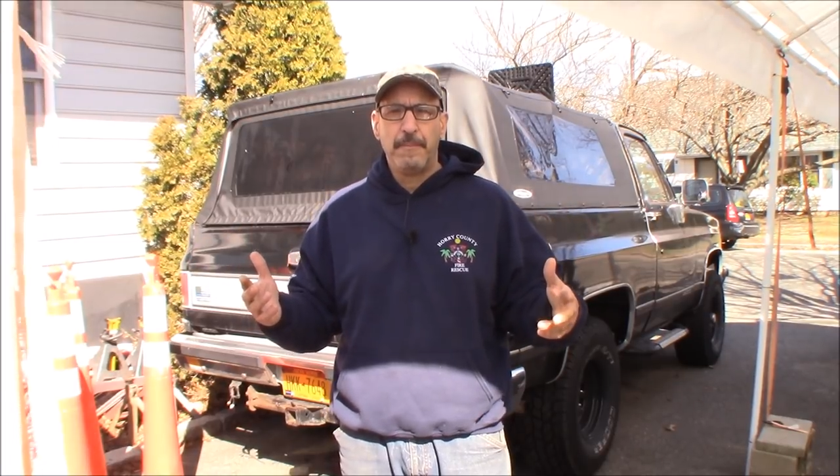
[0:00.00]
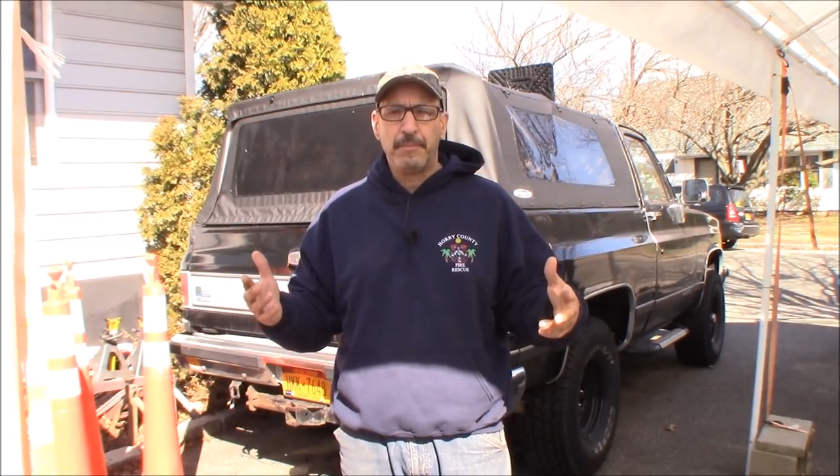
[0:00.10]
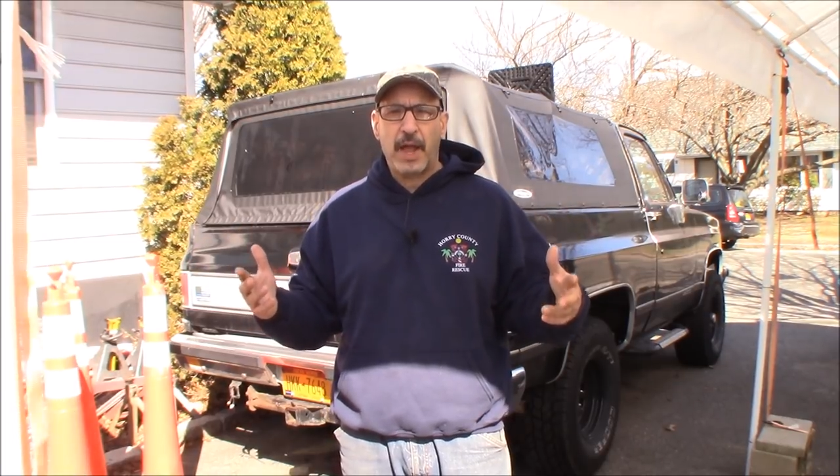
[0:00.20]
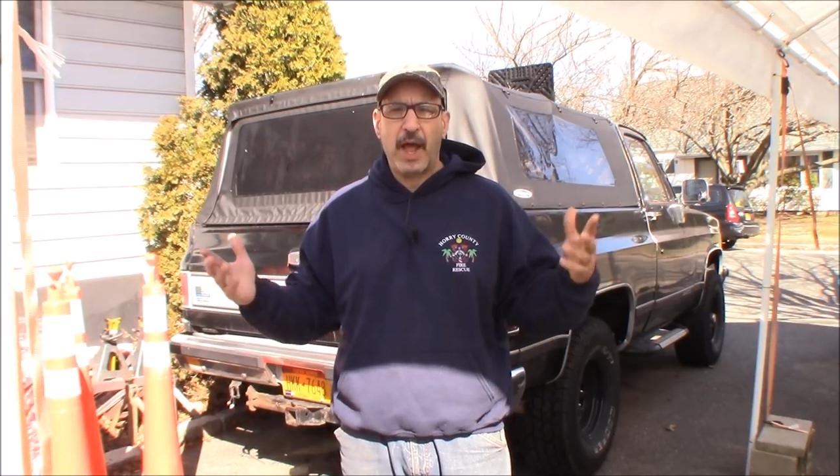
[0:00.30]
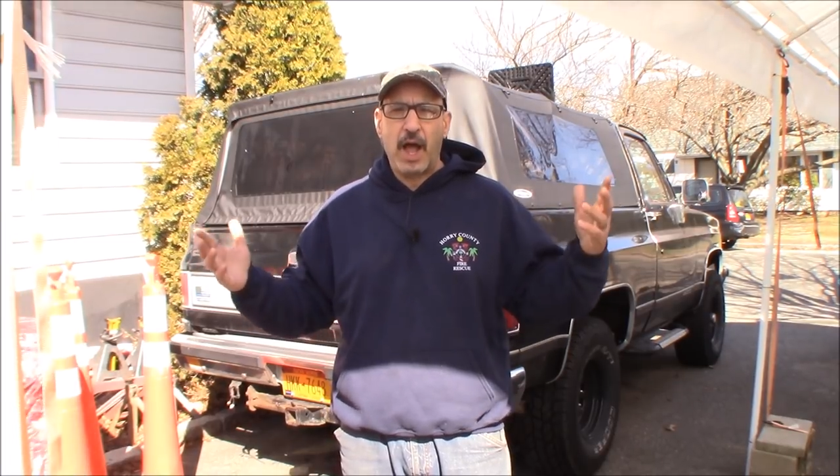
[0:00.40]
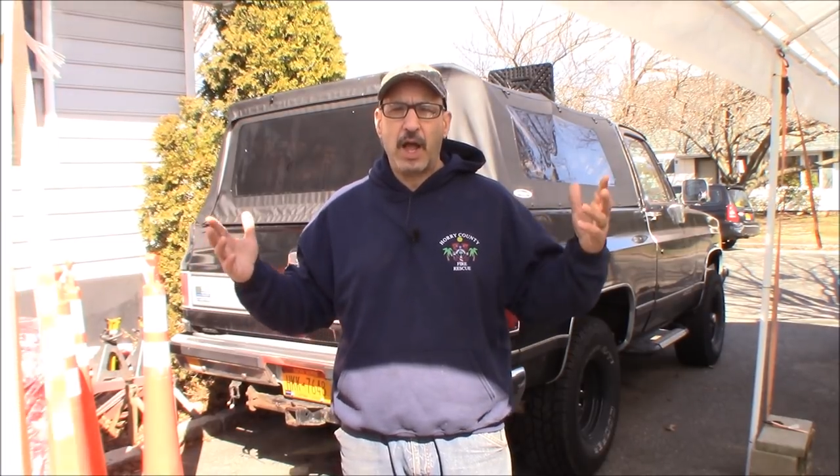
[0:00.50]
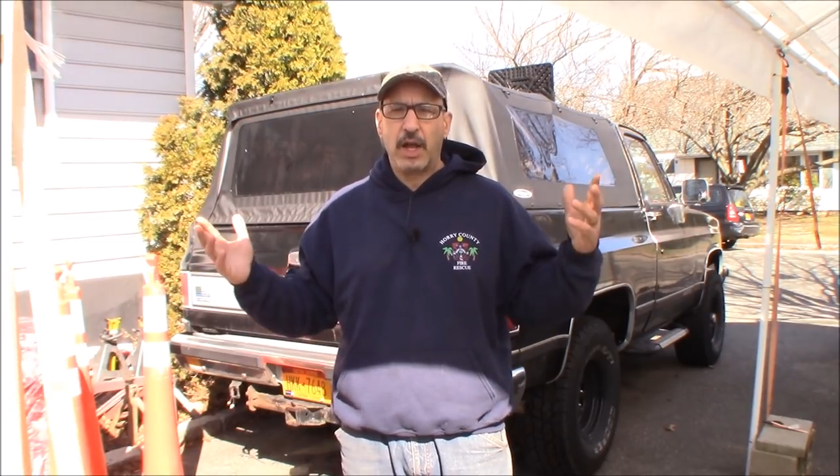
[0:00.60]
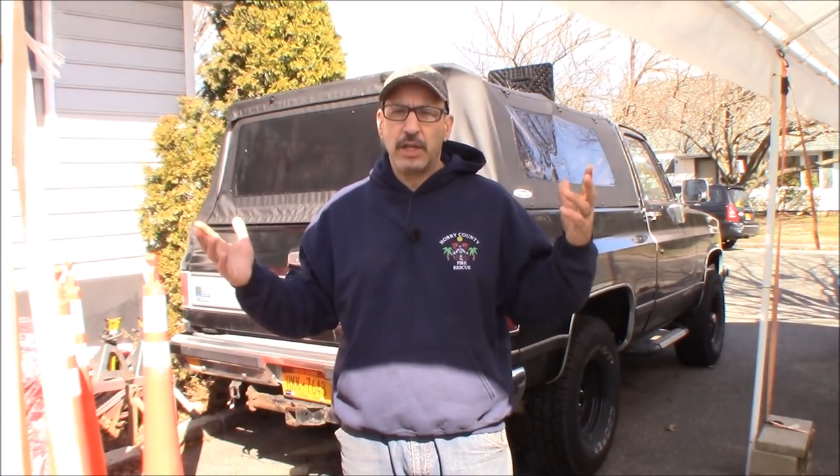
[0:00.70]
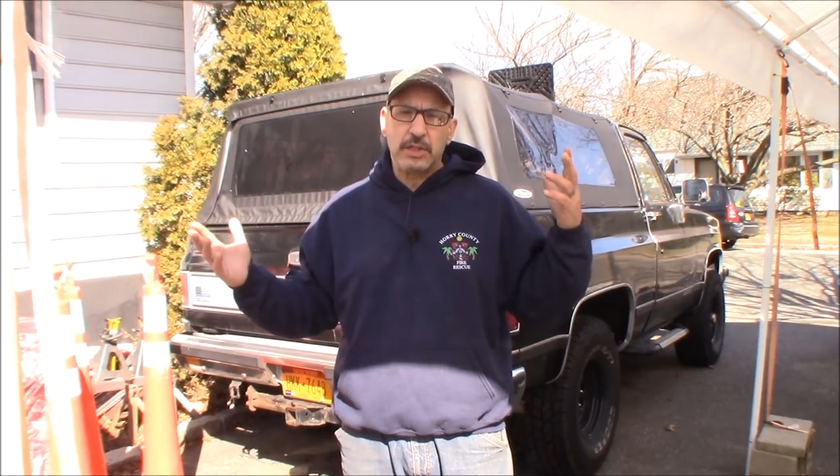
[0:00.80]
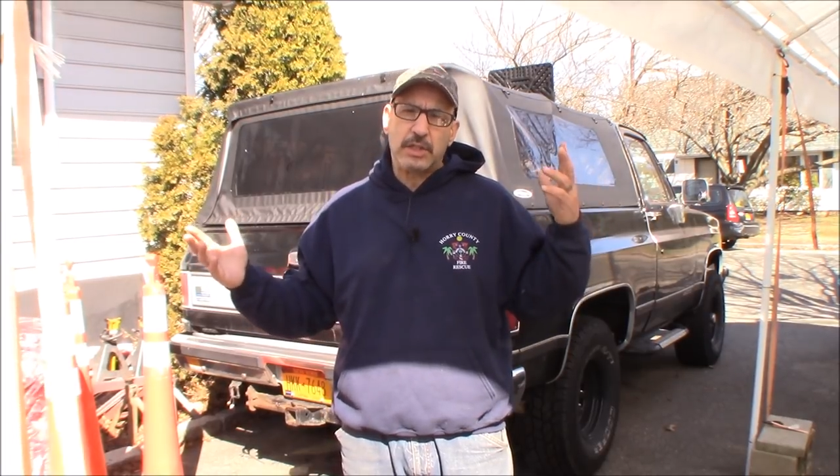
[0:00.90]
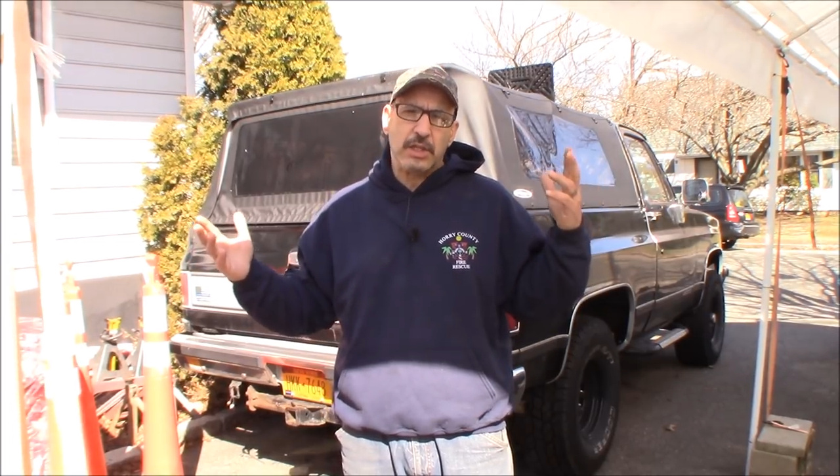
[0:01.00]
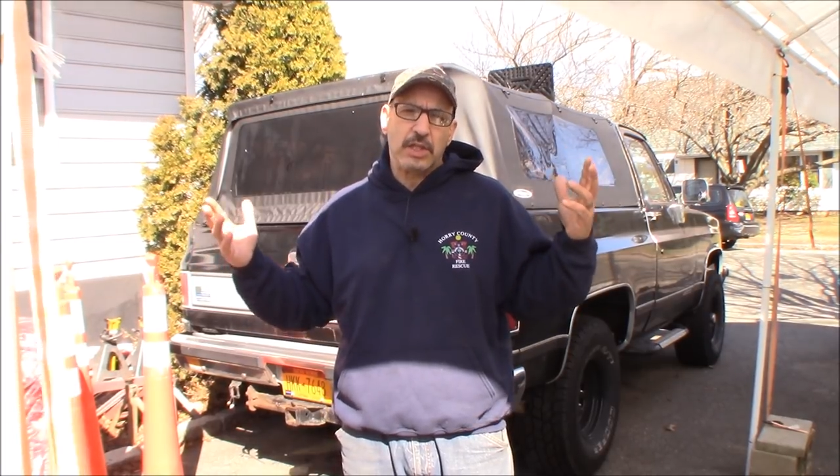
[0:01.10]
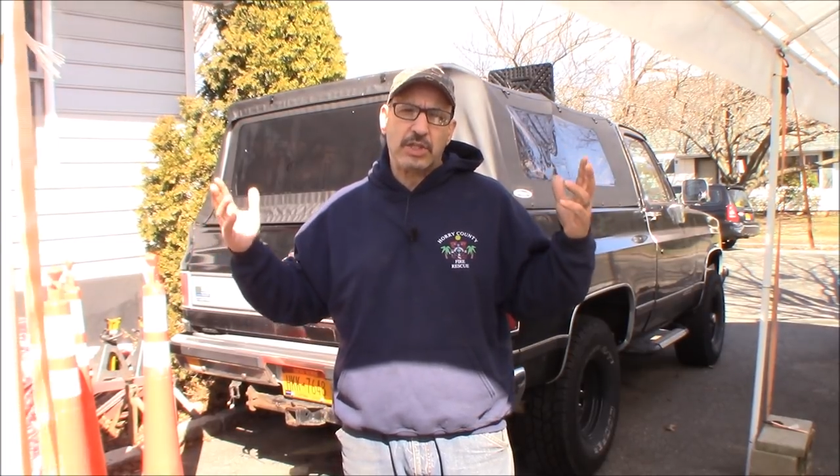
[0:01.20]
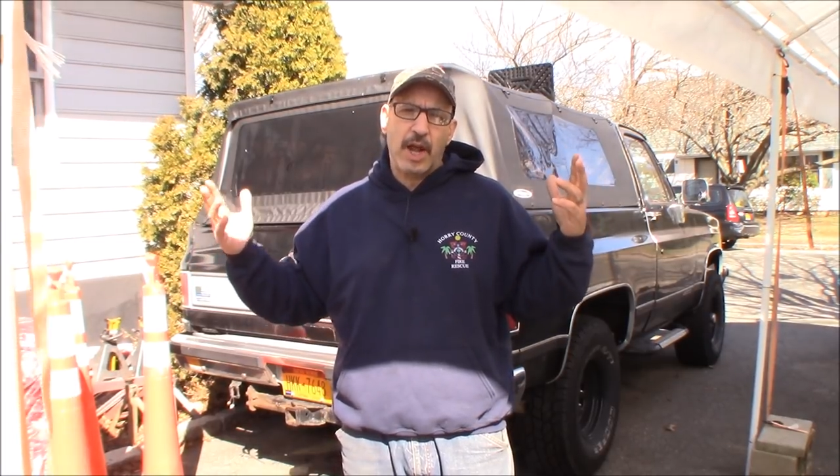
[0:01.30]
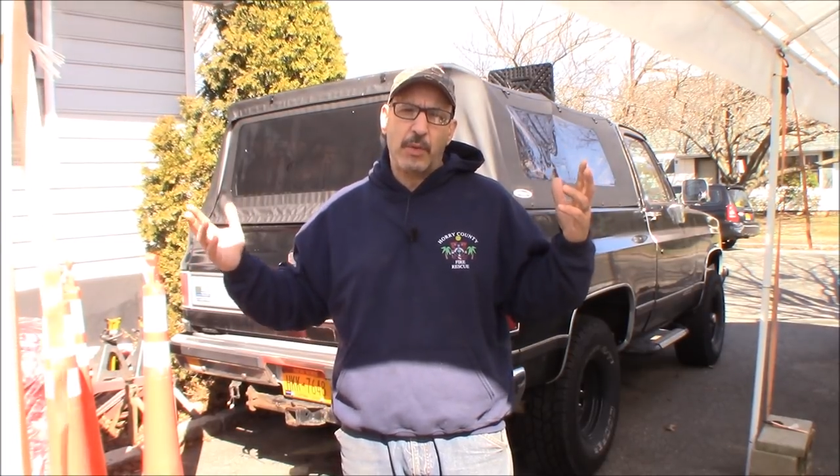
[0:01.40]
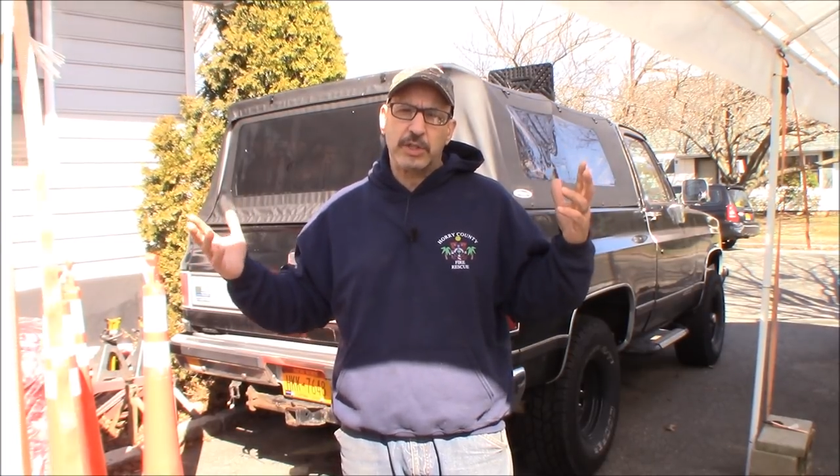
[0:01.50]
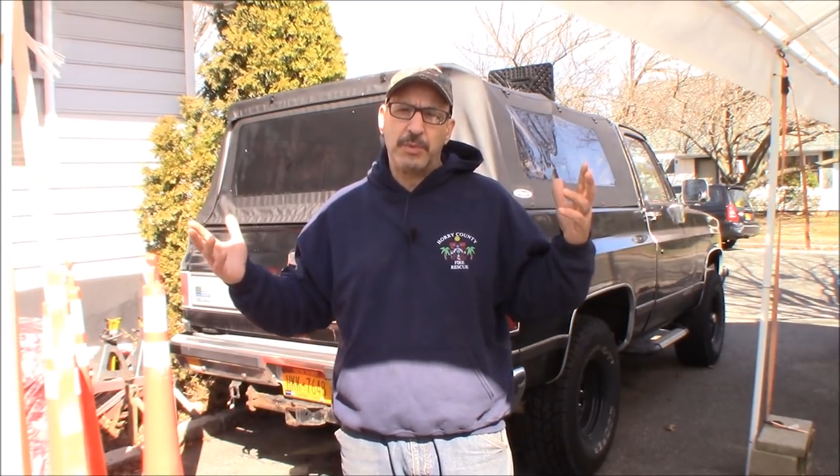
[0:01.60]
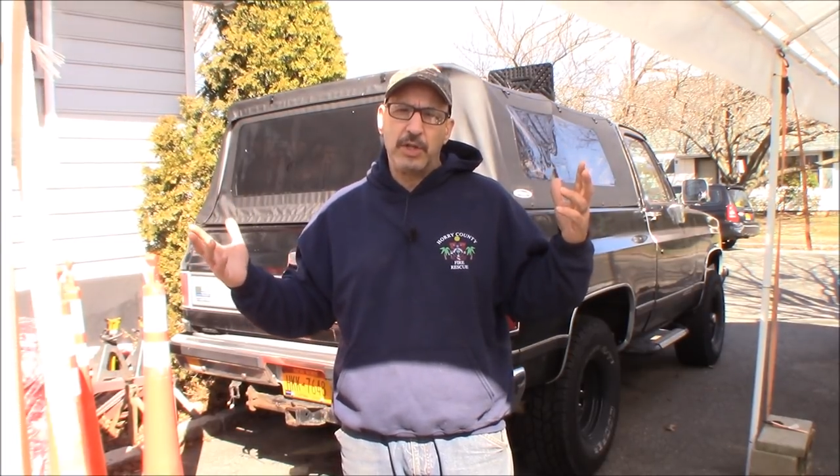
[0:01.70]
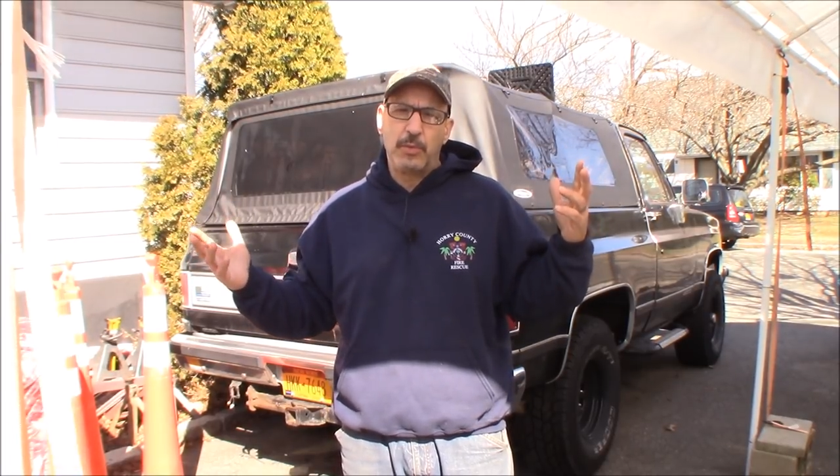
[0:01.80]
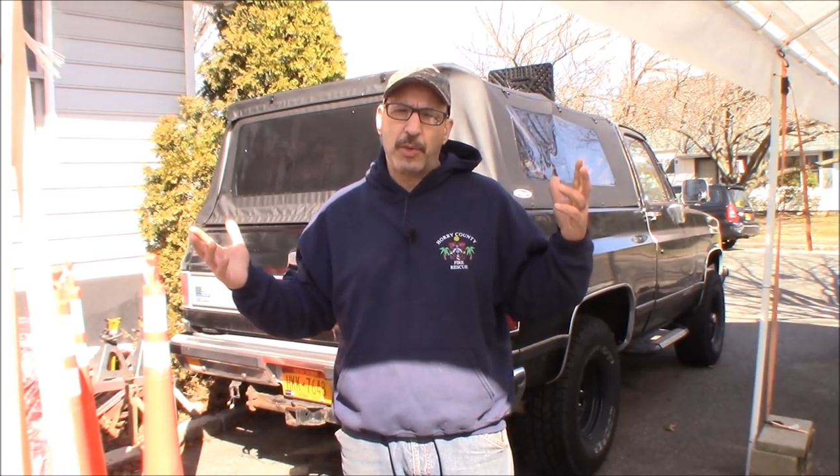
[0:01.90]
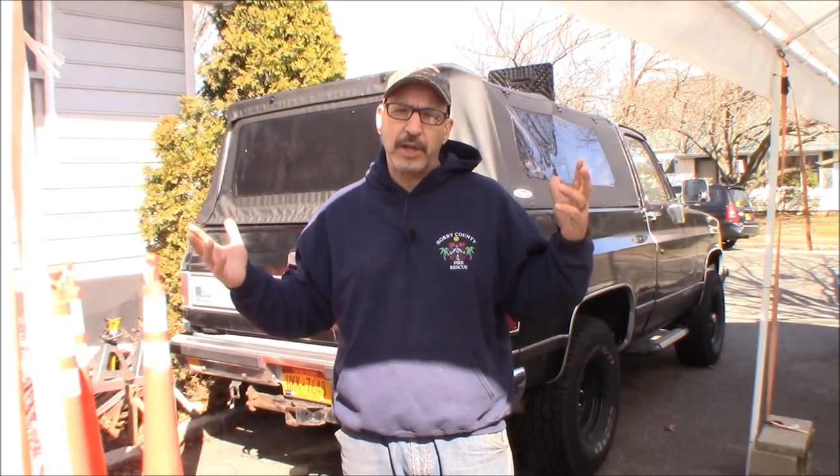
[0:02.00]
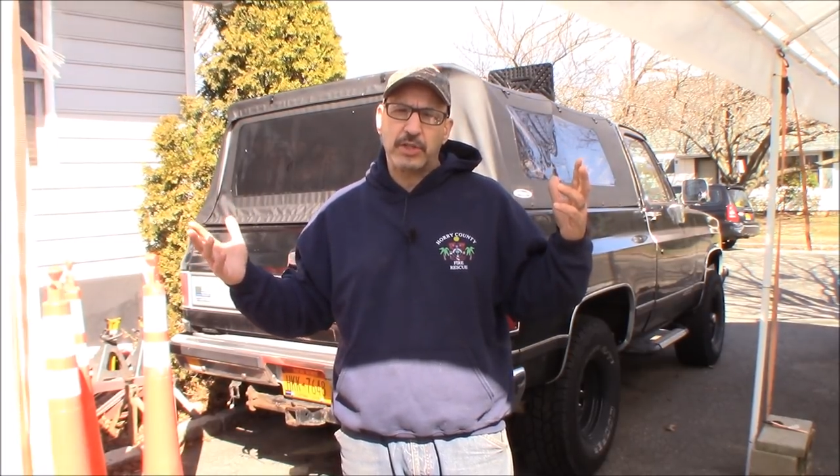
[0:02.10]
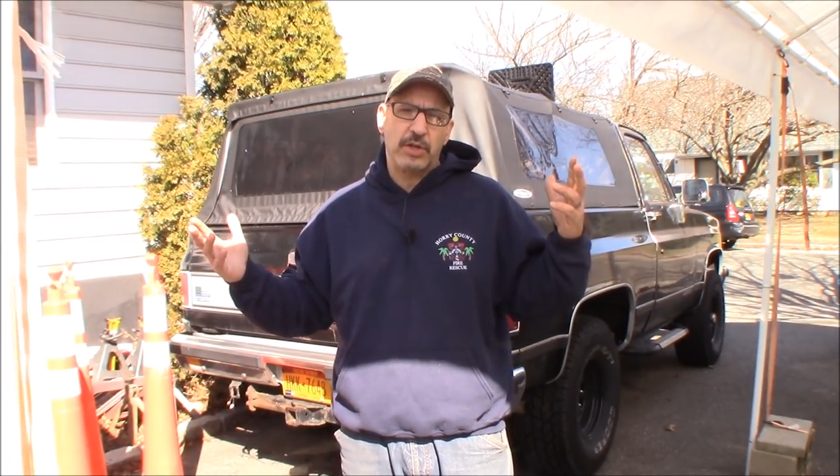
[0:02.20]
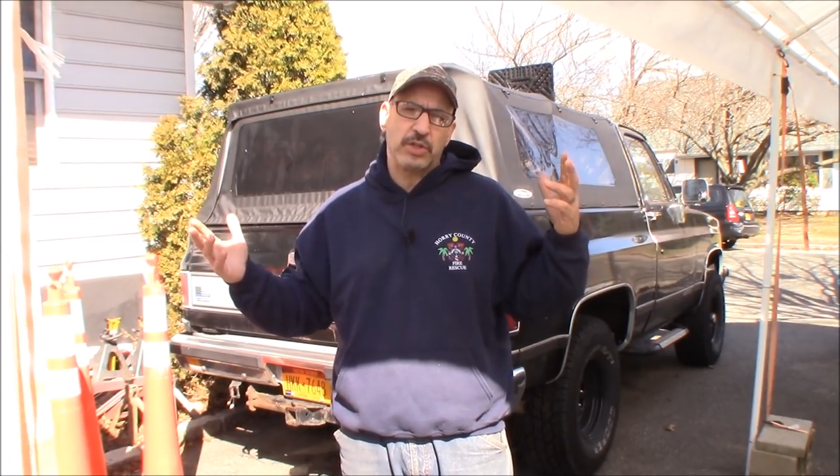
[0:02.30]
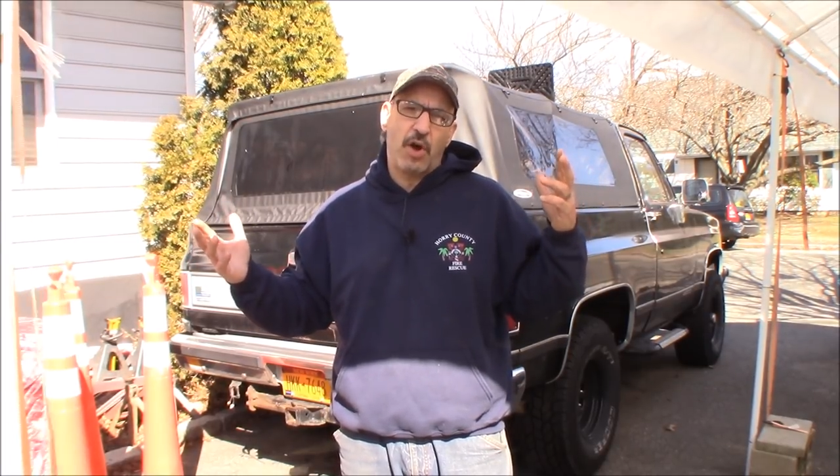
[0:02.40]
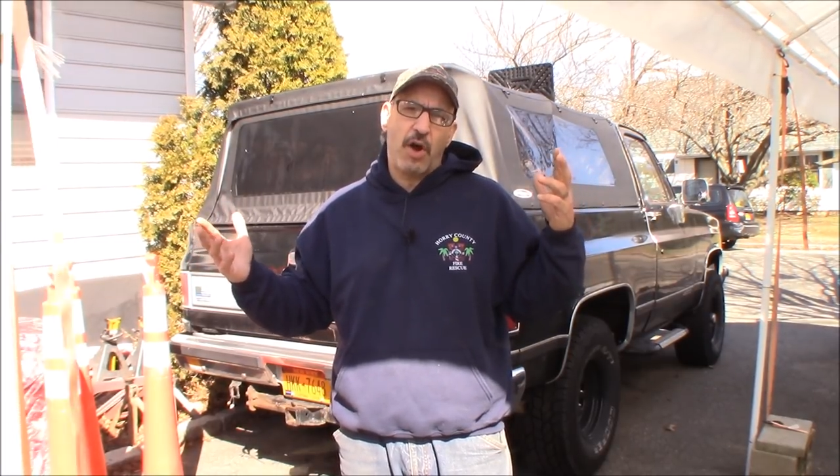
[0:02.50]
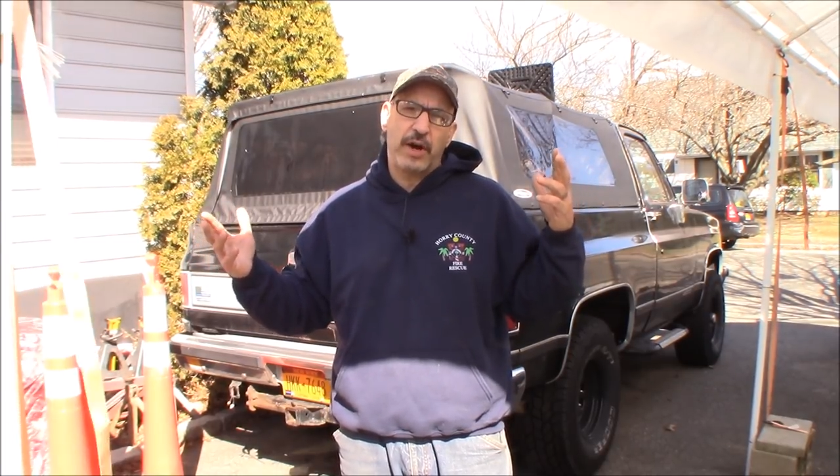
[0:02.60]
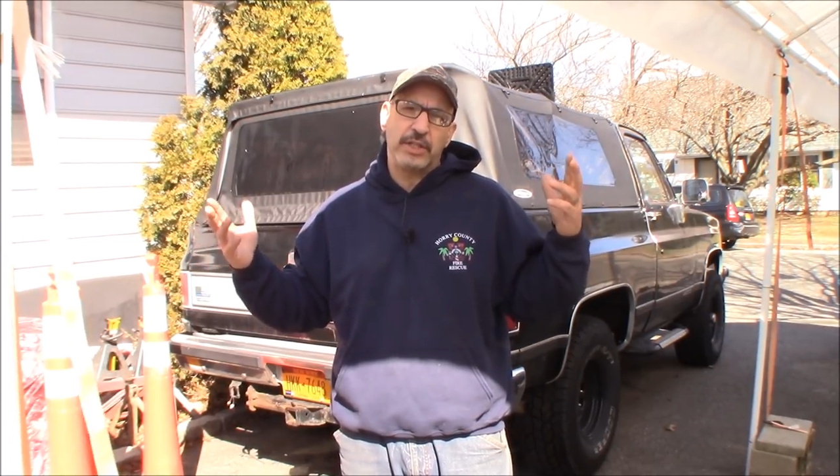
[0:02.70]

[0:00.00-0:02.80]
This guy wants me to do brakes on his car,